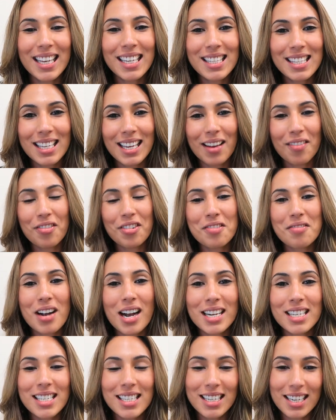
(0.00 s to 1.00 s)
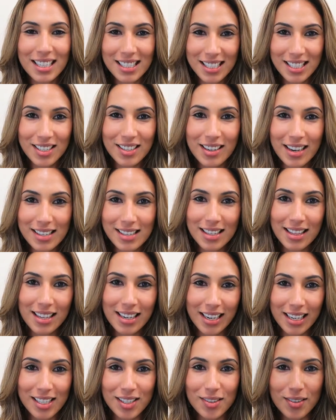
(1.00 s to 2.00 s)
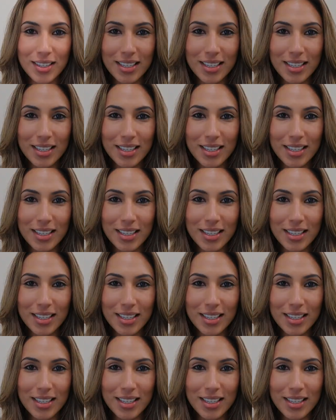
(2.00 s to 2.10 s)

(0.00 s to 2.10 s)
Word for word: thanks again for watching. I'll see you guys on the next